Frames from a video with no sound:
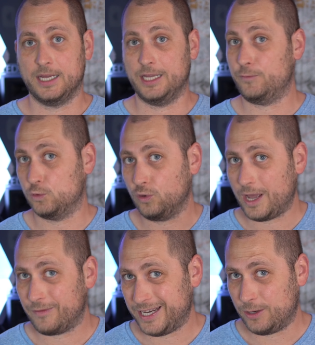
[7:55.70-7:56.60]
If you do
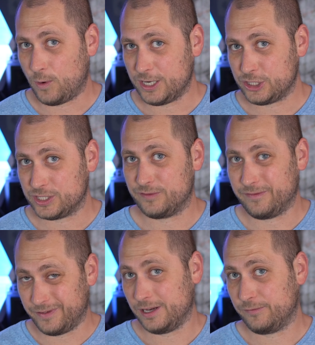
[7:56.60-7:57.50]
have any questions,
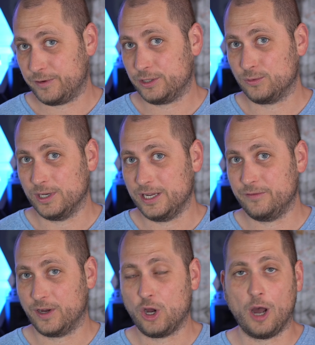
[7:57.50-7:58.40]
feel free to
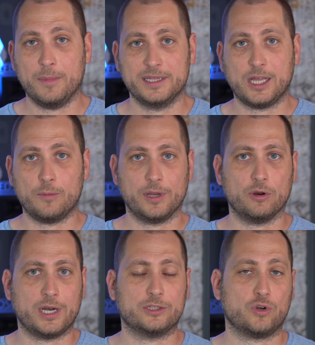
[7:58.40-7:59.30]
leave a comment down
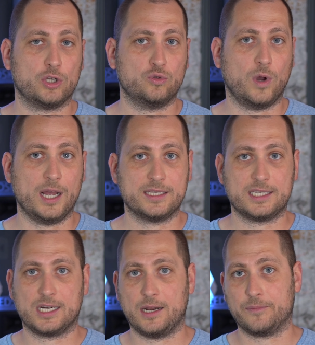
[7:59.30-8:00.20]
below and I'll try to
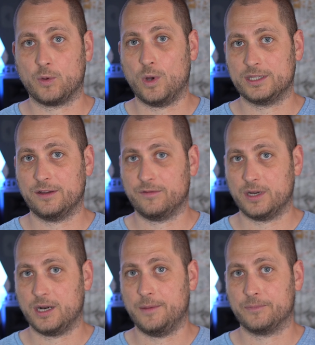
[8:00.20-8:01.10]
answer um,
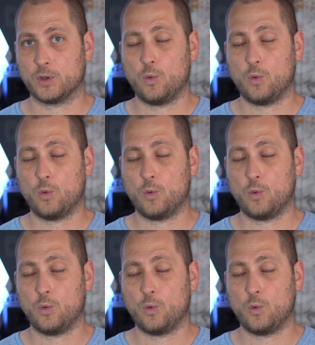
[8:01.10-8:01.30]
whatever um,